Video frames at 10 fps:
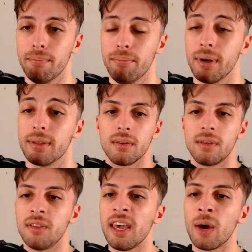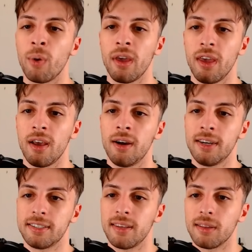But the takeaway here
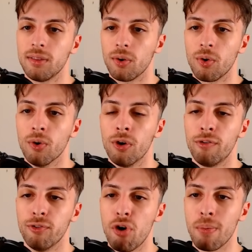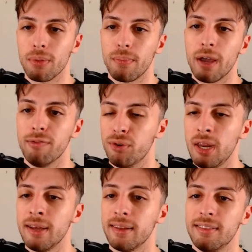is that the core formed by Furina
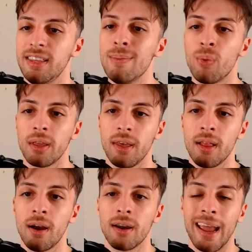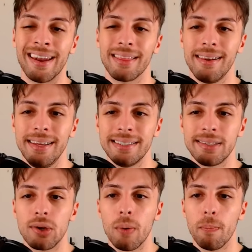and a team-wide healer can at least
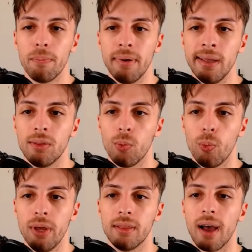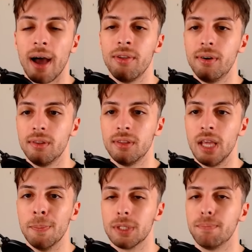compete with other
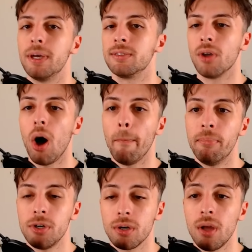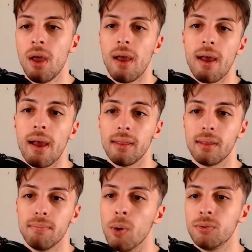teams' best option and
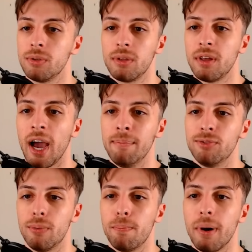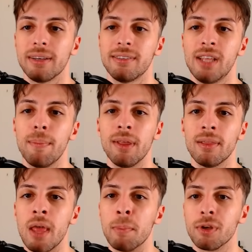most of the time surpass them in terms